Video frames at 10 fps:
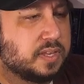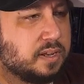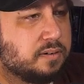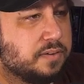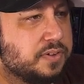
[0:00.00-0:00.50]

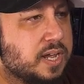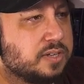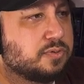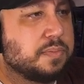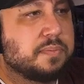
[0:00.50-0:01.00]
don't know if you
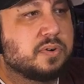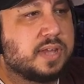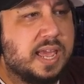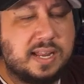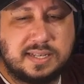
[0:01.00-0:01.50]
guys remember
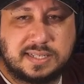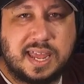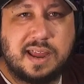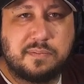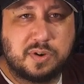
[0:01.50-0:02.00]
Candace
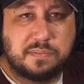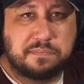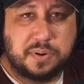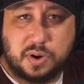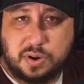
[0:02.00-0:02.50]

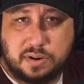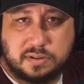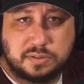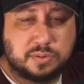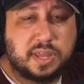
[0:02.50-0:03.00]
Cameron
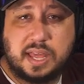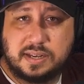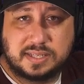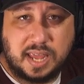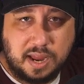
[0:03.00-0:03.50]
Bure, or
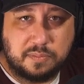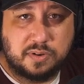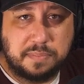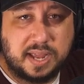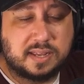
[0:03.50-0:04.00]
Candace
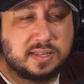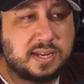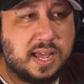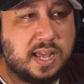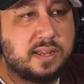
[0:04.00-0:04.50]
Cameron back in the
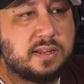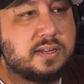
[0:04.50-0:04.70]
day.